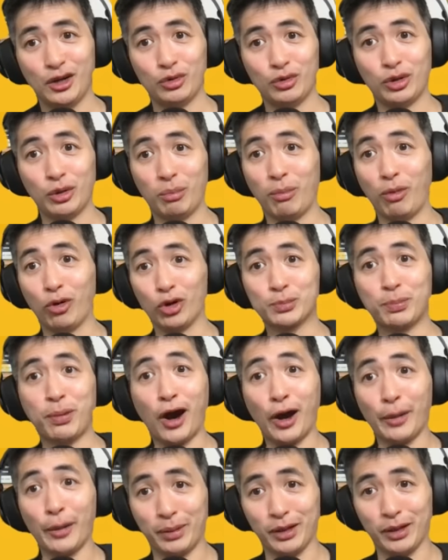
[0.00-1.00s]
The most
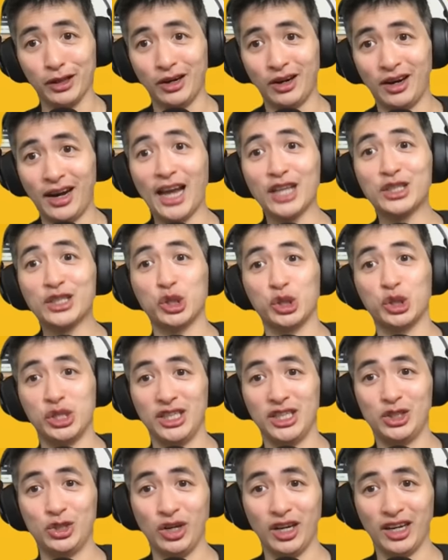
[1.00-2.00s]
popular
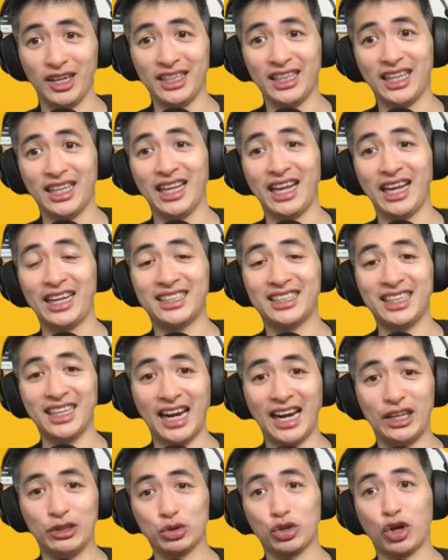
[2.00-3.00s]
estrogen drug in the
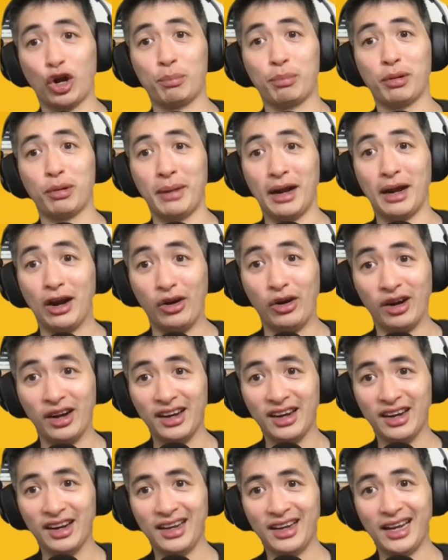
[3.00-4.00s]
1990s was called Premarin.
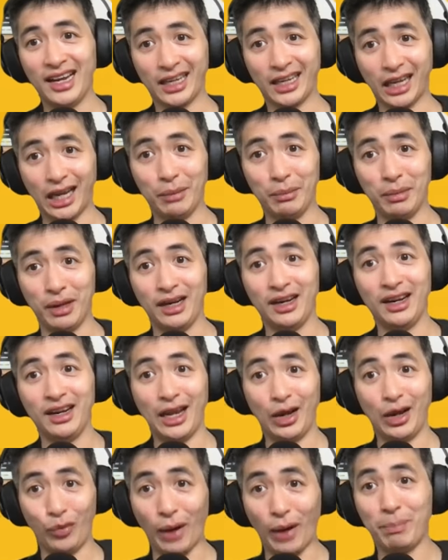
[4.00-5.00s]
It came in
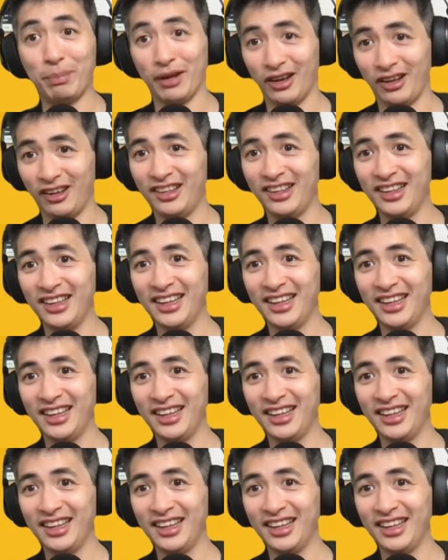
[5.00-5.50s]
a red pill.